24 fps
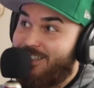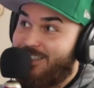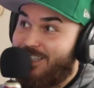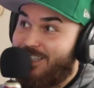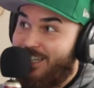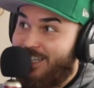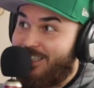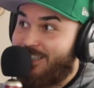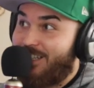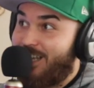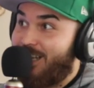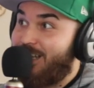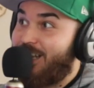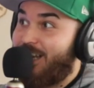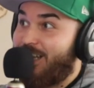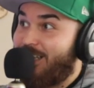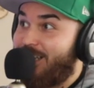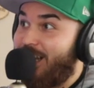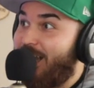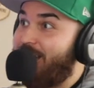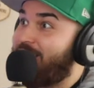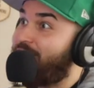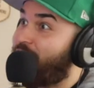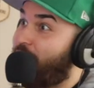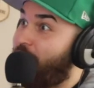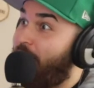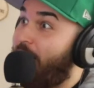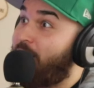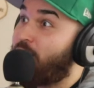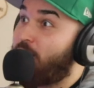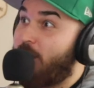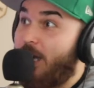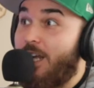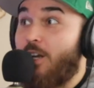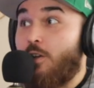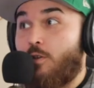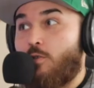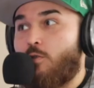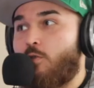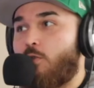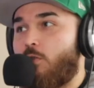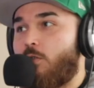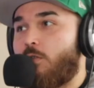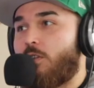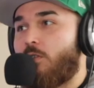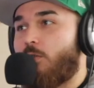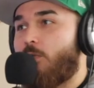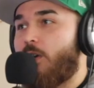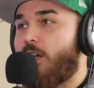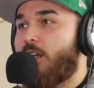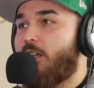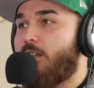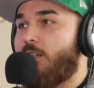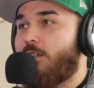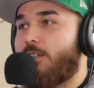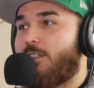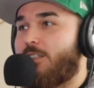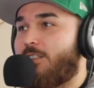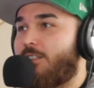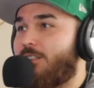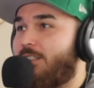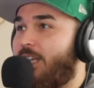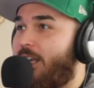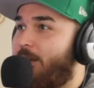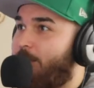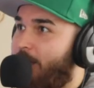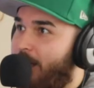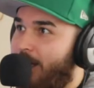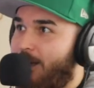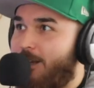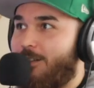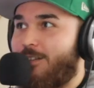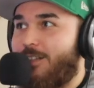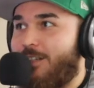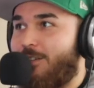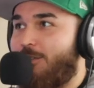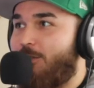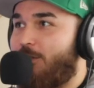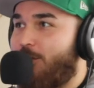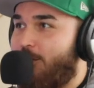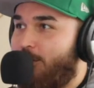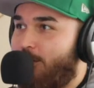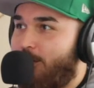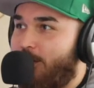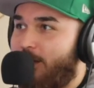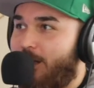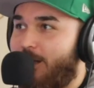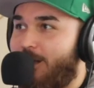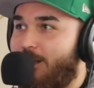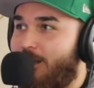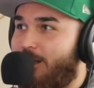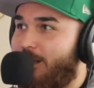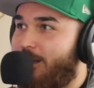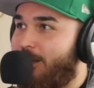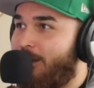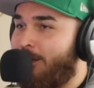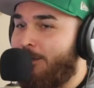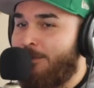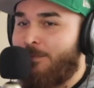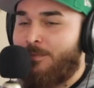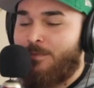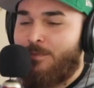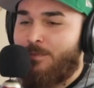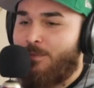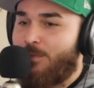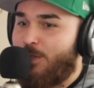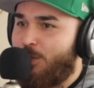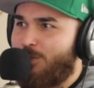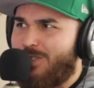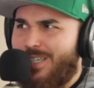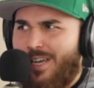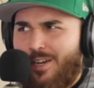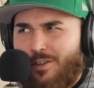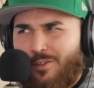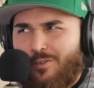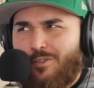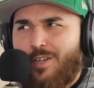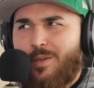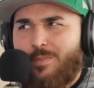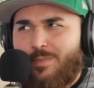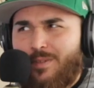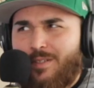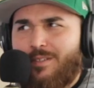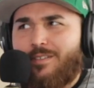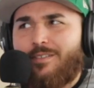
Like that, yeah, like that's, bro. that's kind of cool in a way. Cause it's like, man, like you could do that. Like, but it was kind of creepy.